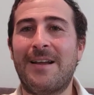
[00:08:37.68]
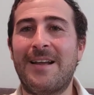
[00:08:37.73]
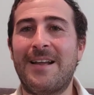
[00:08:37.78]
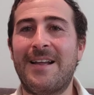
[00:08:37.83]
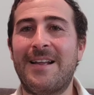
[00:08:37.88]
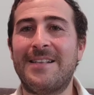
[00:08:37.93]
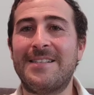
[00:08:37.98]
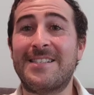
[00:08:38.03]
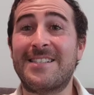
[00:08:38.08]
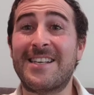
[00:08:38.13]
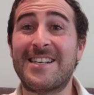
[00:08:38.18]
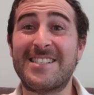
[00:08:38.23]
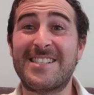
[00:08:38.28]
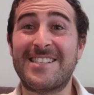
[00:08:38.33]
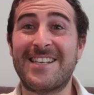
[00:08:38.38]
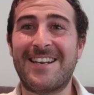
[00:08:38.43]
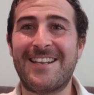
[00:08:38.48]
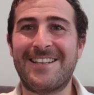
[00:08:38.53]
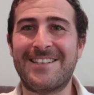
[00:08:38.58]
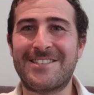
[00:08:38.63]
and start
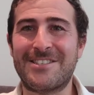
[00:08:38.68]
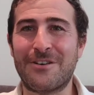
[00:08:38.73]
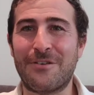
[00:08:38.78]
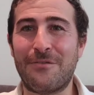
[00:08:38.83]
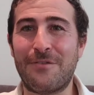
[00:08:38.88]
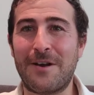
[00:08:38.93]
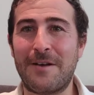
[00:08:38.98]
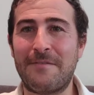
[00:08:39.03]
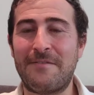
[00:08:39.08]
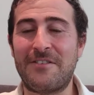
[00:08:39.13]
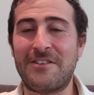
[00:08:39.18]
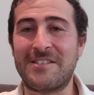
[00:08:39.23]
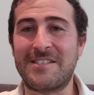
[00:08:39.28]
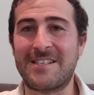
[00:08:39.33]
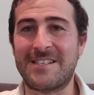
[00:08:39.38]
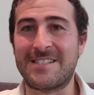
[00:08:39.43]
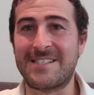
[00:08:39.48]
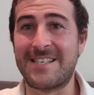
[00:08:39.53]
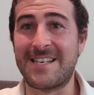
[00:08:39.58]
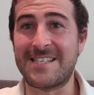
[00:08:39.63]
setting yourself up for
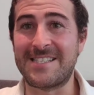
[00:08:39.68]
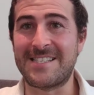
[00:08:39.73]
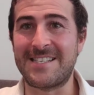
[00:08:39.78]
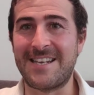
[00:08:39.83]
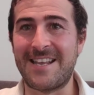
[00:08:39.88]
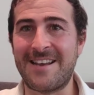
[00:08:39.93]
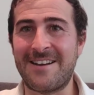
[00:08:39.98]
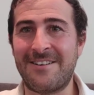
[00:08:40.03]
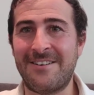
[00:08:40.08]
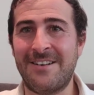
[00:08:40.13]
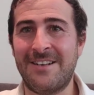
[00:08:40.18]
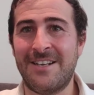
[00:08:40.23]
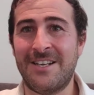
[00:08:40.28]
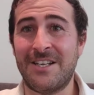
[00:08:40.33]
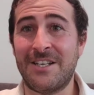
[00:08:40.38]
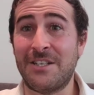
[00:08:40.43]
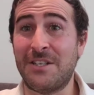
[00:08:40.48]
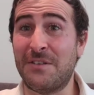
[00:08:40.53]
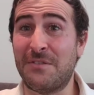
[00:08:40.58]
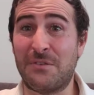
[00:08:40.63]
success now
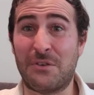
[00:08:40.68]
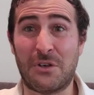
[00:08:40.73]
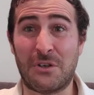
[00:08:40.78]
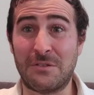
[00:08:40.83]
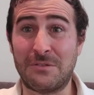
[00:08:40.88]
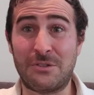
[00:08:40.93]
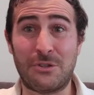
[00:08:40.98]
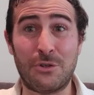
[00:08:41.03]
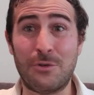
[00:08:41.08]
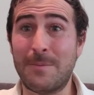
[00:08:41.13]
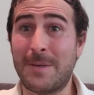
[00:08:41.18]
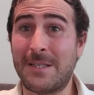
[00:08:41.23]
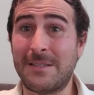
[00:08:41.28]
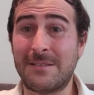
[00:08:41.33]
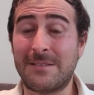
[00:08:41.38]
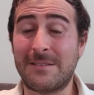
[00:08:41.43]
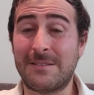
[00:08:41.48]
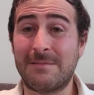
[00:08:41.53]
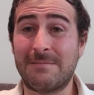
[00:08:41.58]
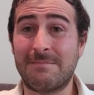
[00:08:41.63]
You've got two
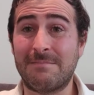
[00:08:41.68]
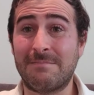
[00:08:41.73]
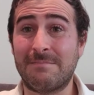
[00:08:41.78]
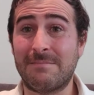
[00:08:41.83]
months.